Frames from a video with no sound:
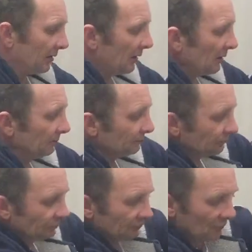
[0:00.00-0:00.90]
you know,
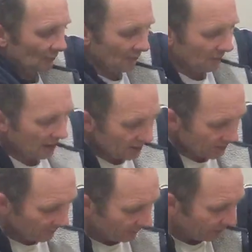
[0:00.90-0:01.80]
there's
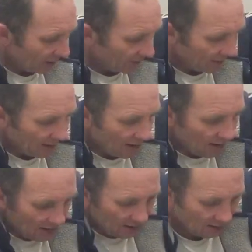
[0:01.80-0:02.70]
a view of it
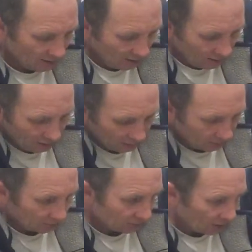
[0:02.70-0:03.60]
here.
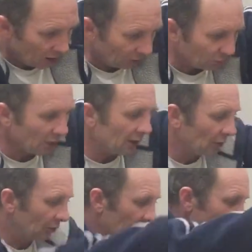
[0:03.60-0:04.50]
Nice
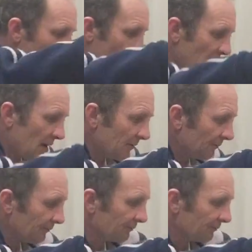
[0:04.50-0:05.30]
wheels on there.